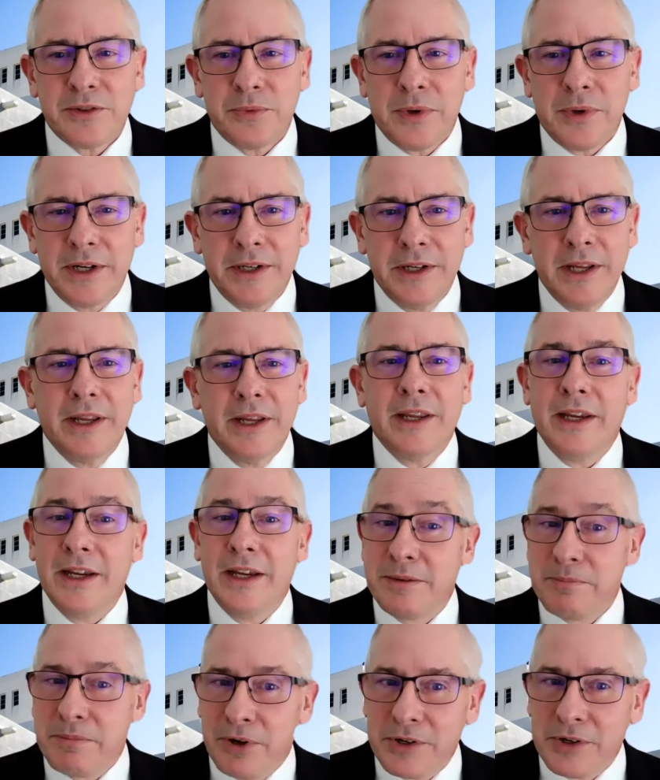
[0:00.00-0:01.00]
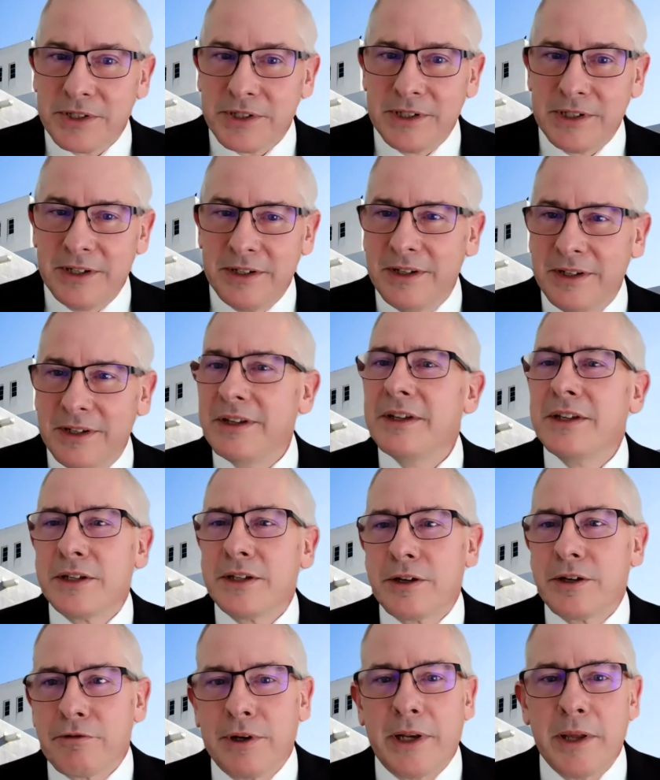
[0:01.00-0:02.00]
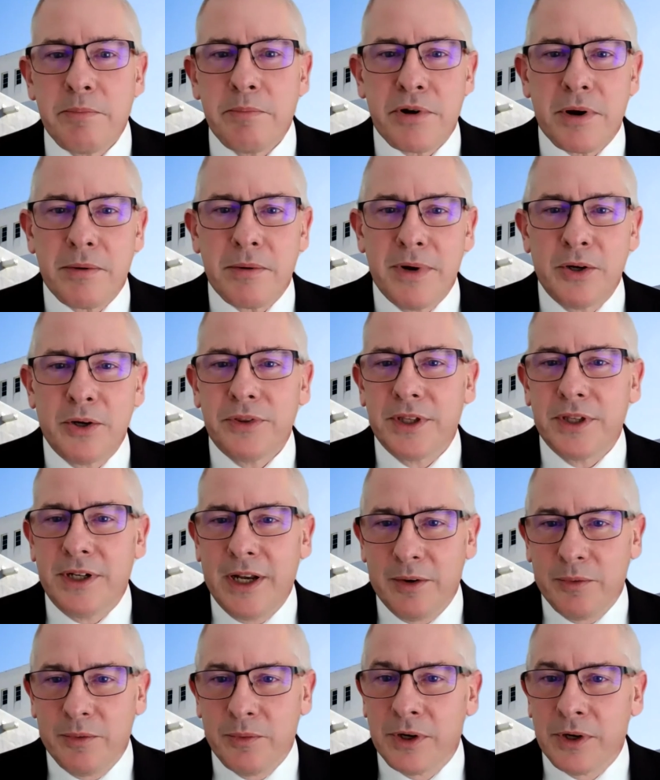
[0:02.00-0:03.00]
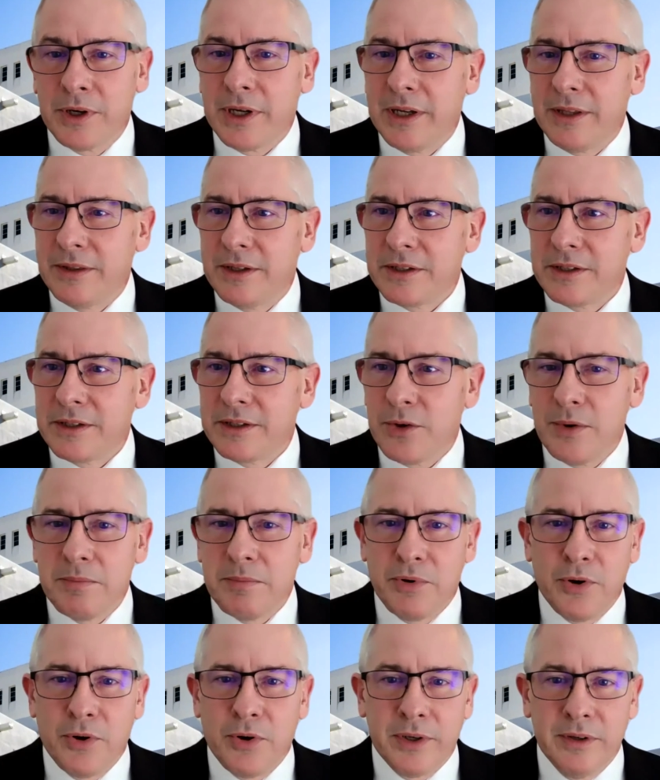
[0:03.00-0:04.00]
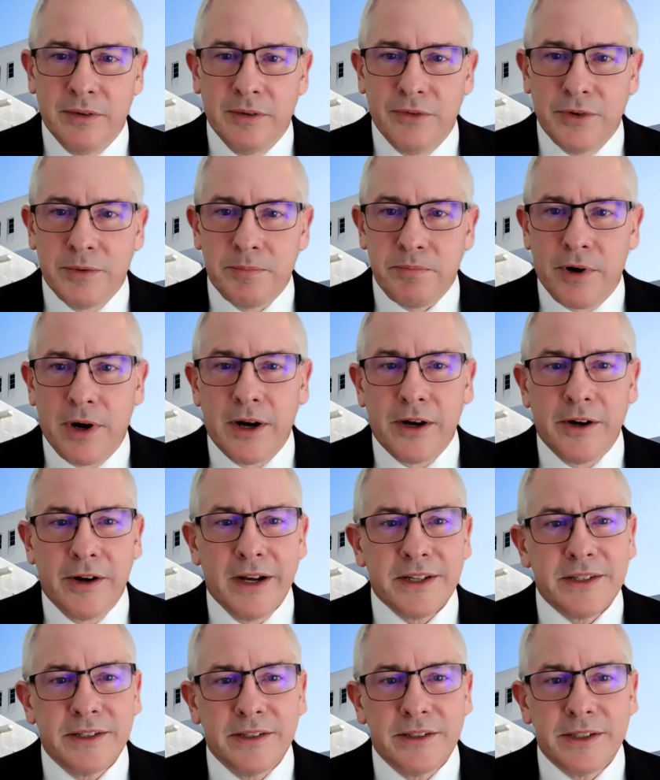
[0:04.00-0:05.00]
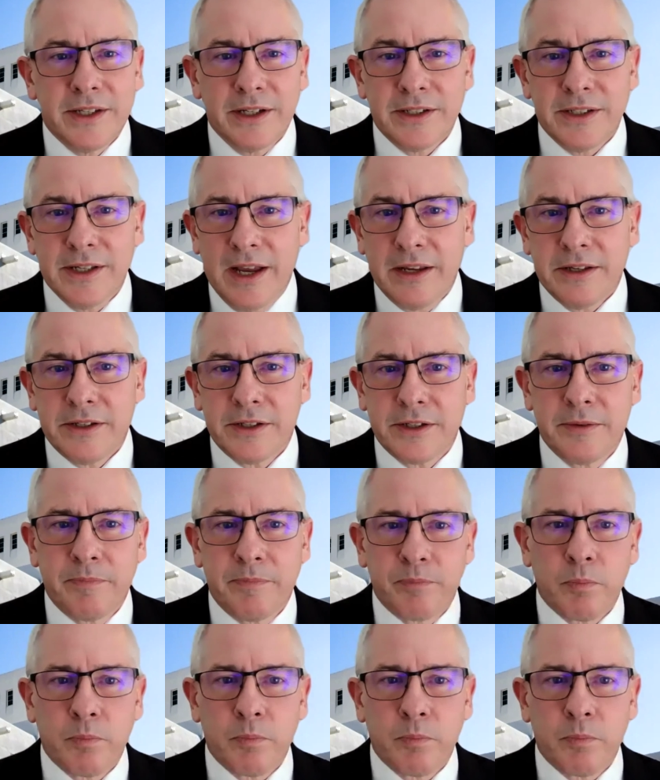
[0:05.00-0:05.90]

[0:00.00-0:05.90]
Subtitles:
one in person to really promote the networking that's so important for progress and success.